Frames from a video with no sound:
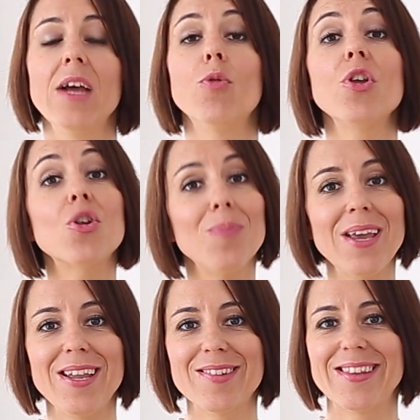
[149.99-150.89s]
which
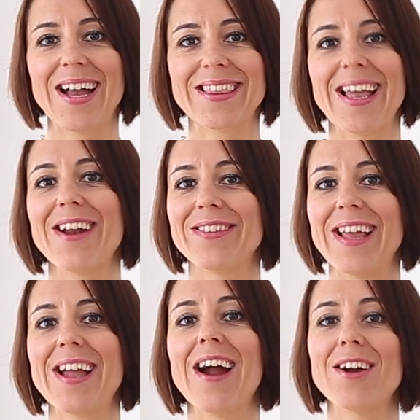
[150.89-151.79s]
means that
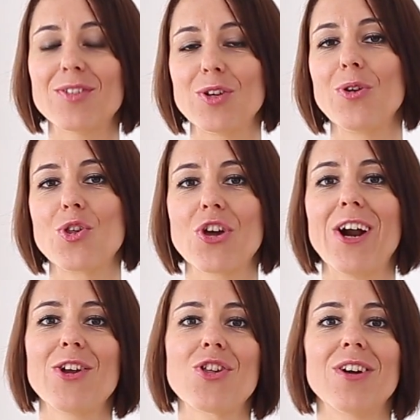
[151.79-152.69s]
they are still in
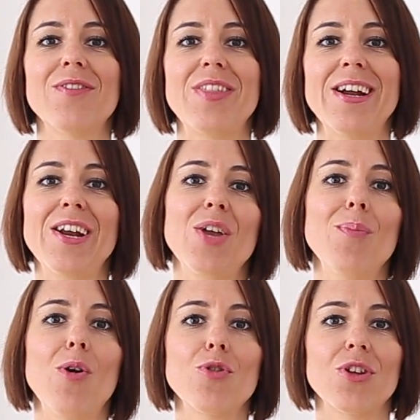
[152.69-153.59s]
charge of their
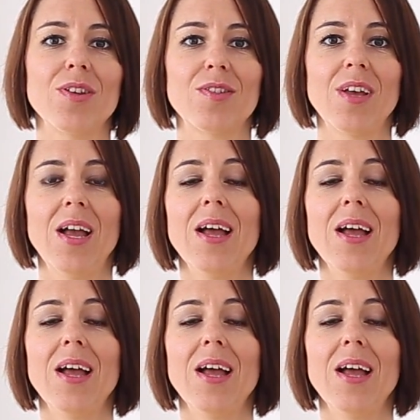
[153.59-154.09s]
emotions.